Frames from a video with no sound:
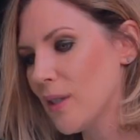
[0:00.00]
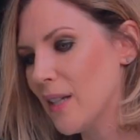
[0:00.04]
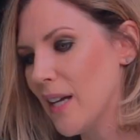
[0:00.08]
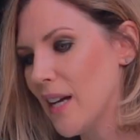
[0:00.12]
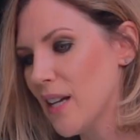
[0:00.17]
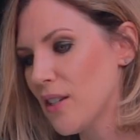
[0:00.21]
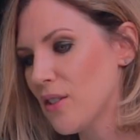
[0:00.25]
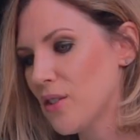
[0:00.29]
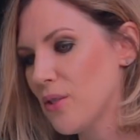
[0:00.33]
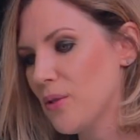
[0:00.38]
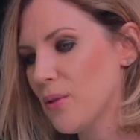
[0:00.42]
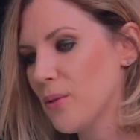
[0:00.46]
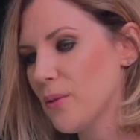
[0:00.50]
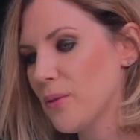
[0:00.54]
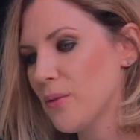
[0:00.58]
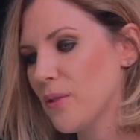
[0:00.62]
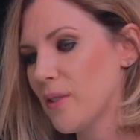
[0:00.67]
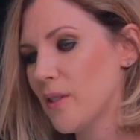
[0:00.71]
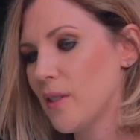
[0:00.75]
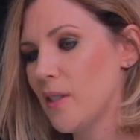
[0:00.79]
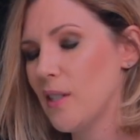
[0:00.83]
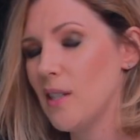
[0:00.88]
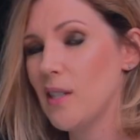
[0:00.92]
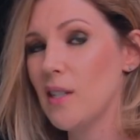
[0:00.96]
like to
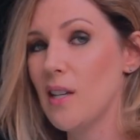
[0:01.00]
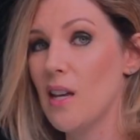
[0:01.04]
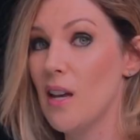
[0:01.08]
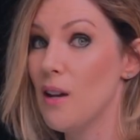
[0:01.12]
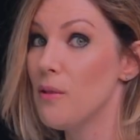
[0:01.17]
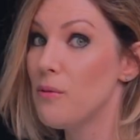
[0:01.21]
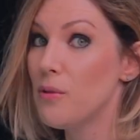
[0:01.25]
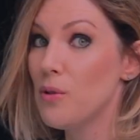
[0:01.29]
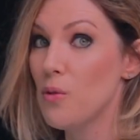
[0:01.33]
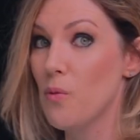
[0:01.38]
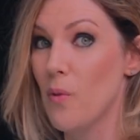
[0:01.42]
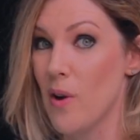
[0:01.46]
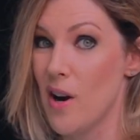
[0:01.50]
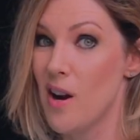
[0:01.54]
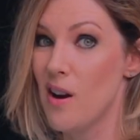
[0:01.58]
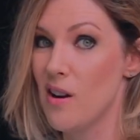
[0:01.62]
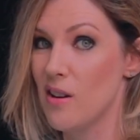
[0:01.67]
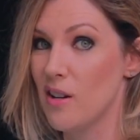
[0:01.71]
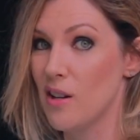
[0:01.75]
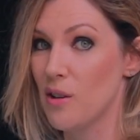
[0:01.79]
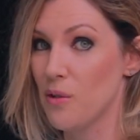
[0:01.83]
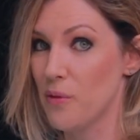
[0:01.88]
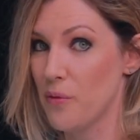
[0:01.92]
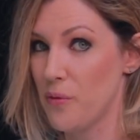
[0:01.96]
see everywhere
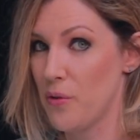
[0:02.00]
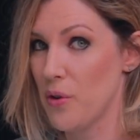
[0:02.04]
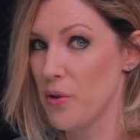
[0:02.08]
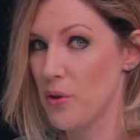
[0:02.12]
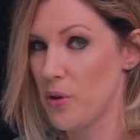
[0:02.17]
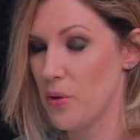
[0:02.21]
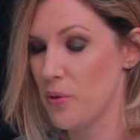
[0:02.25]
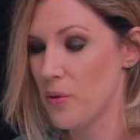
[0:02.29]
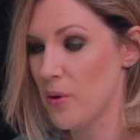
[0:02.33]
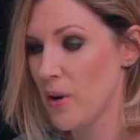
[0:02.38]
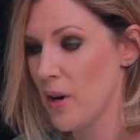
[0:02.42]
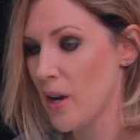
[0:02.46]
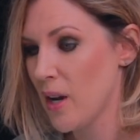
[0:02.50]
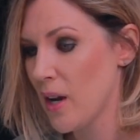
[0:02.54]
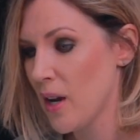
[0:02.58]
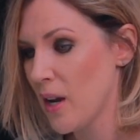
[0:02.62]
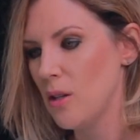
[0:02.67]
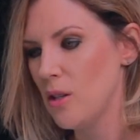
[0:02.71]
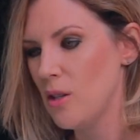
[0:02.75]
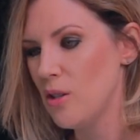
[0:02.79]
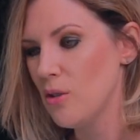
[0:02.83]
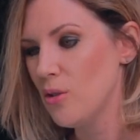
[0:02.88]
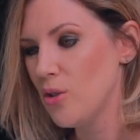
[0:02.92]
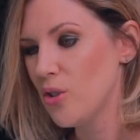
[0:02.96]
in our photo.
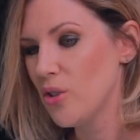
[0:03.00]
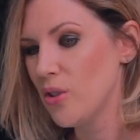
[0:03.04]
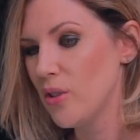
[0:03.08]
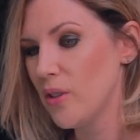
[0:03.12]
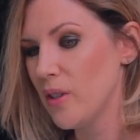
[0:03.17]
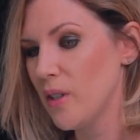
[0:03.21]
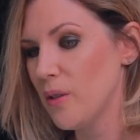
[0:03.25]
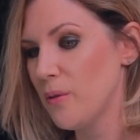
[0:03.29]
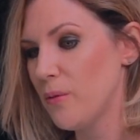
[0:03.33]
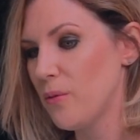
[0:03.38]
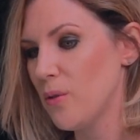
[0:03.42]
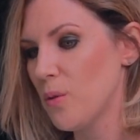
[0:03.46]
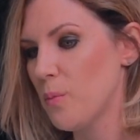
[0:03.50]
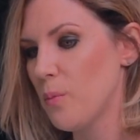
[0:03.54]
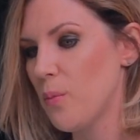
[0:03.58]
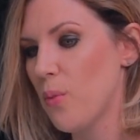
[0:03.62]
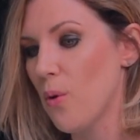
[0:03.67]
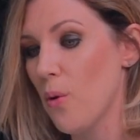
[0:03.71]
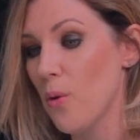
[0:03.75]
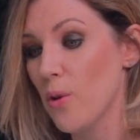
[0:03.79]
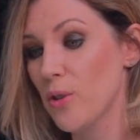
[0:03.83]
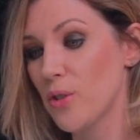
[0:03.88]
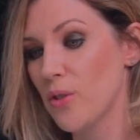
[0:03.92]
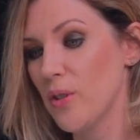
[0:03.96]
Usually for
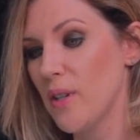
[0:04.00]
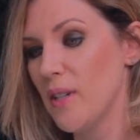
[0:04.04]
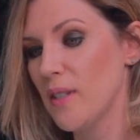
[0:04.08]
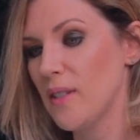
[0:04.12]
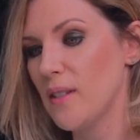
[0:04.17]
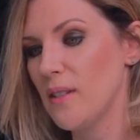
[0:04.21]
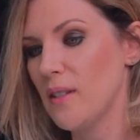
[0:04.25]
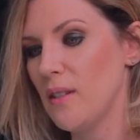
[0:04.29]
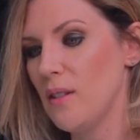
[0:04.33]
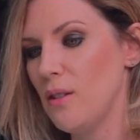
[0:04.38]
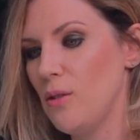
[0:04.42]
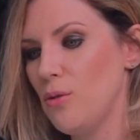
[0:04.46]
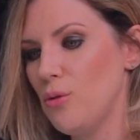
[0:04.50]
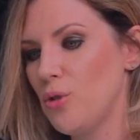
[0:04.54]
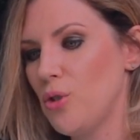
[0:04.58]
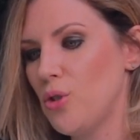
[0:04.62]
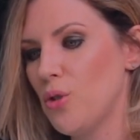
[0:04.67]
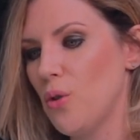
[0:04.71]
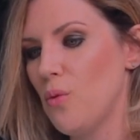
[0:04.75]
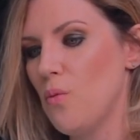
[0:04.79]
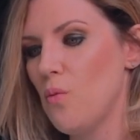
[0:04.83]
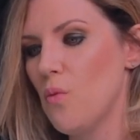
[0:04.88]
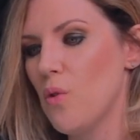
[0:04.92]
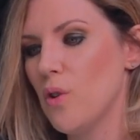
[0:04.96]
portraits, you
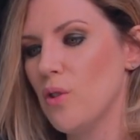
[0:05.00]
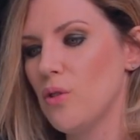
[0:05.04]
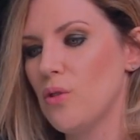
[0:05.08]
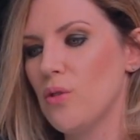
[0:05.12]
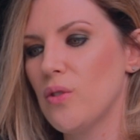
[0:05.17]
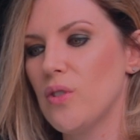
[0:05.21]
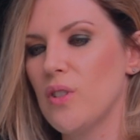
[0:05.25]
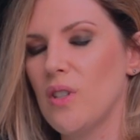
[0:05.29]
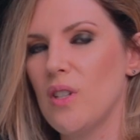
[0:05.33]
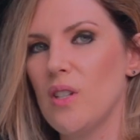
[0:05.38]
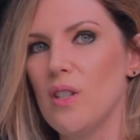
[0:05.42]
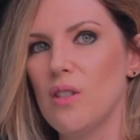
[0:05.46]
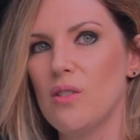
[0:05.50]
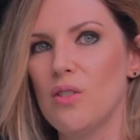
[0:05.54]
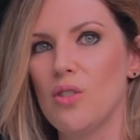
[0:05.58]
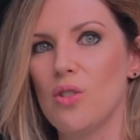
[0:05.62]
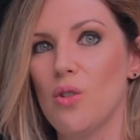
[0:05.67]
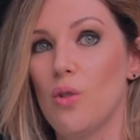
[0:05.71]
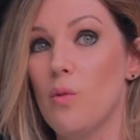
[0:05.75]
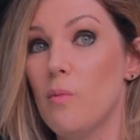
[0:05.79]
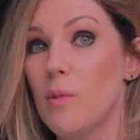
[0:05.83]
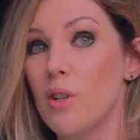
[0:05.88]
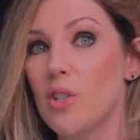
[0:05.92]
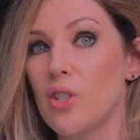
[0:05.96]
don't want to see
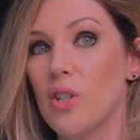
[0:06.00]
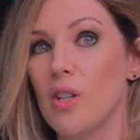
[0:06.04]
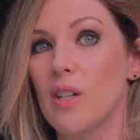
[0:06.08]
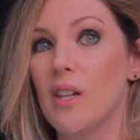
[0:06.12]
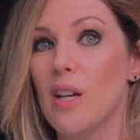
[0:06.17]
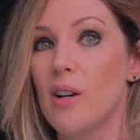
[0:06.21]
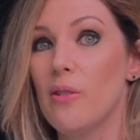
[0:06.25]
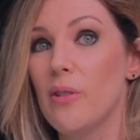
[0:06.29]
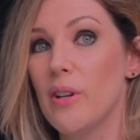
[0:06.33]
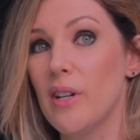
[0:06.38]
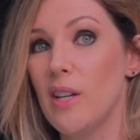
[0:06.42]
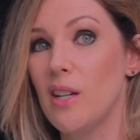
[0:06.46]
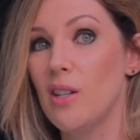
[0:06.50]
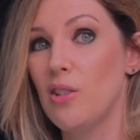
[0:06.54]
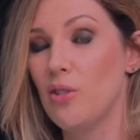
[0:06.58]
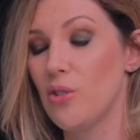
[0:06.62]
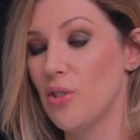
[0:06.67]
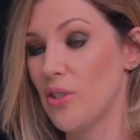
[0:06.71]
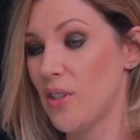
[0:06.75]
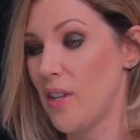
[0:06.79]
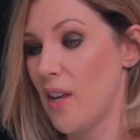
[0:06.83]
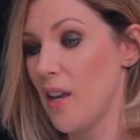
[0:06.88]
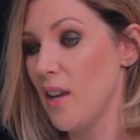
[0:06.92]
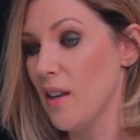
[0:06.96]
so much clarity in your
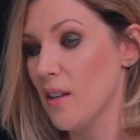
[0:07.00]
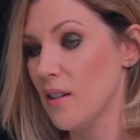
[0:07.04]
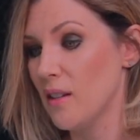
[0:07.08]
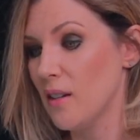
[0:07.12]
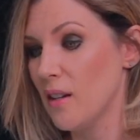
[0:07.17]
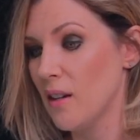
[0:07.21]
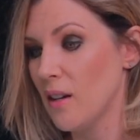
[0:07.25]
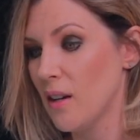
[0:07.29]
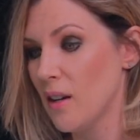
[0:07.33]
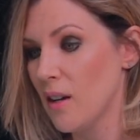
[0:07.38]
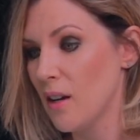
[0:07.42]
skin.